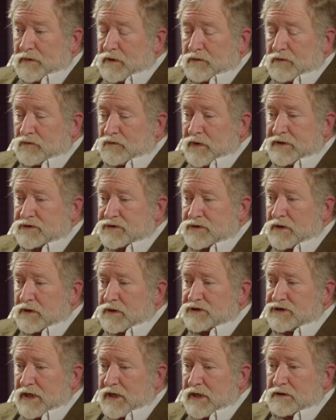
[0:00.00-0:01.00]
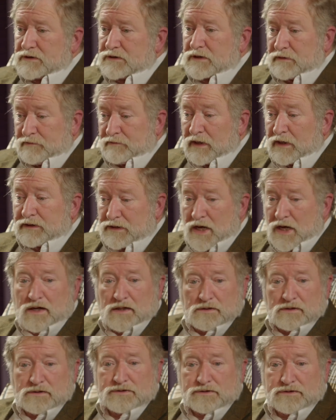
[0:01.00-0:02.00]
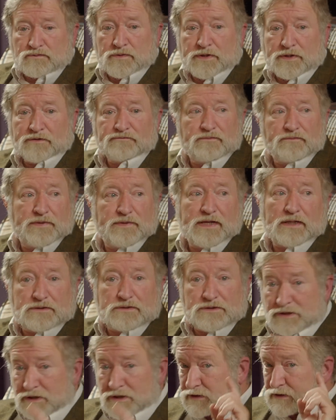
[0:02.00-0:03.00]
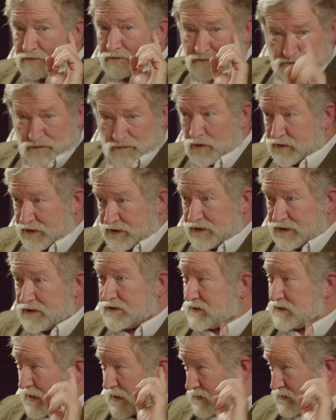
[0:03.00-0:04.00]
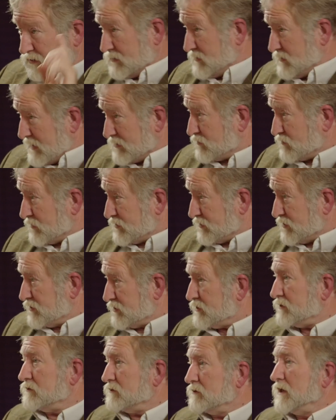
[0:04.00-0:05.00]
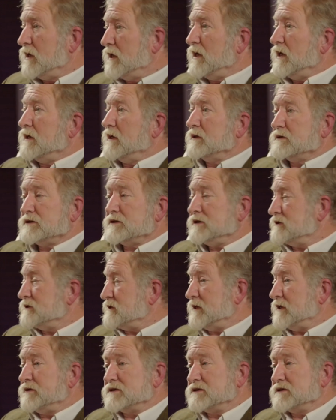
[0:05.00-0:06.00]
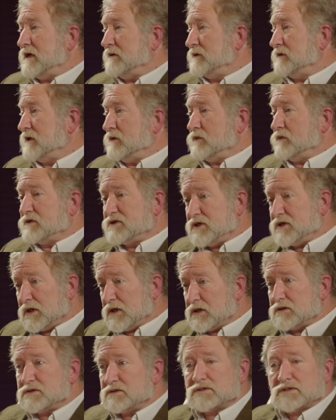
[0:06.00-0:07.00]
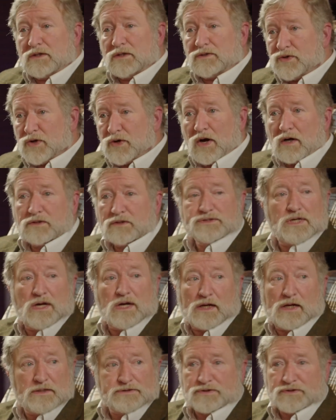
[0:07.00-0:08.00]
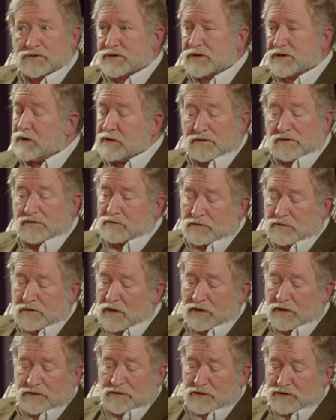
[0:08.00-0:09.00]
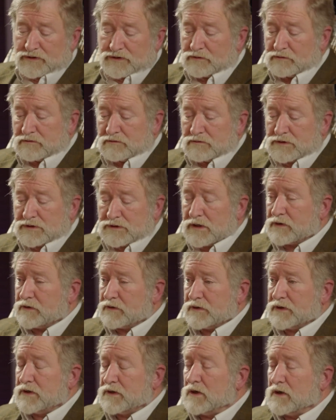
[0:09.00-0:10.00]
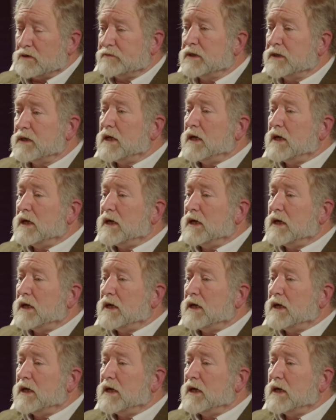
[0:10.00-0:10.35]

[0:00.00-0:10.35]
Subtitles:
restaurant chains, McDonald's is one of them, that just what she says, that's what you do. She's done the same thing with chickens, dogs, all sorts. Not that you slaughter the dog, but